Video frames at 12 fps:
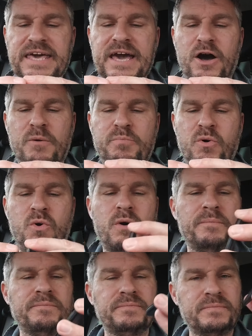kit I
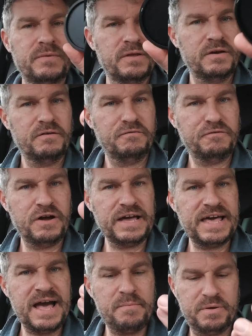bought,
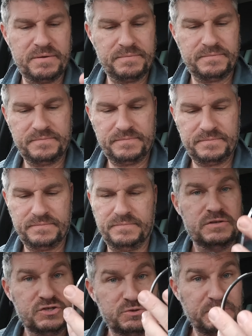front cap,
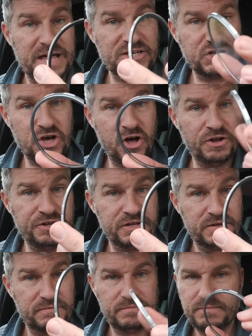splash guard.
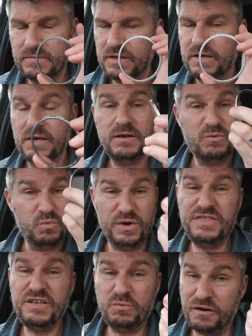
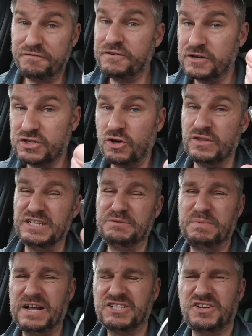When I first got these
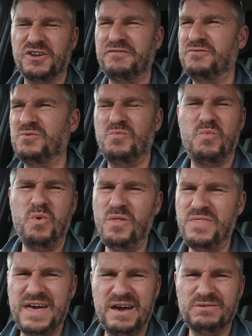splash guard, I thought,
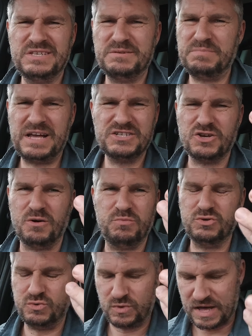what the hell's a splash guard?
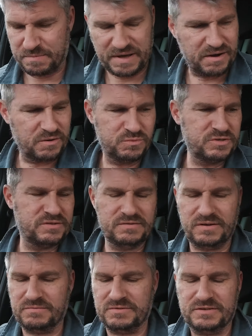What's all that about? I
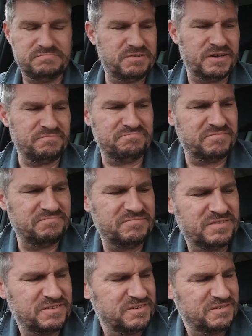like,
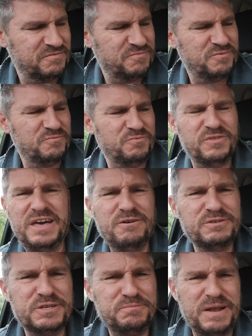what the
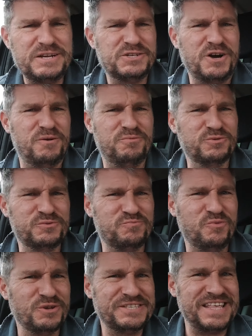hell's a splash guard?
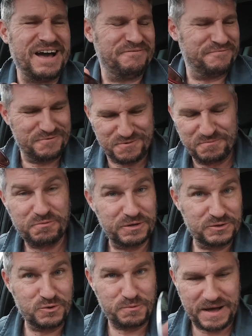What's that for? But
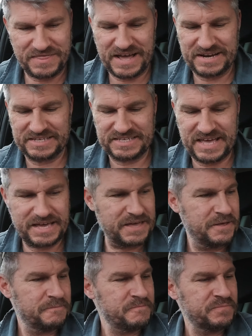we'll talk about that in a sec.
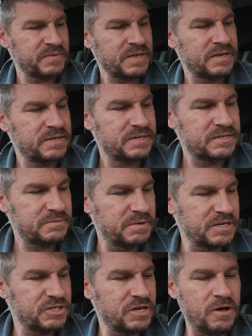
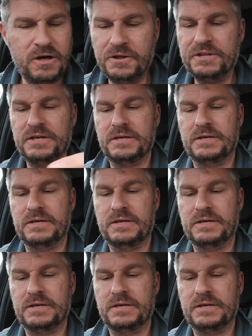Splash guard,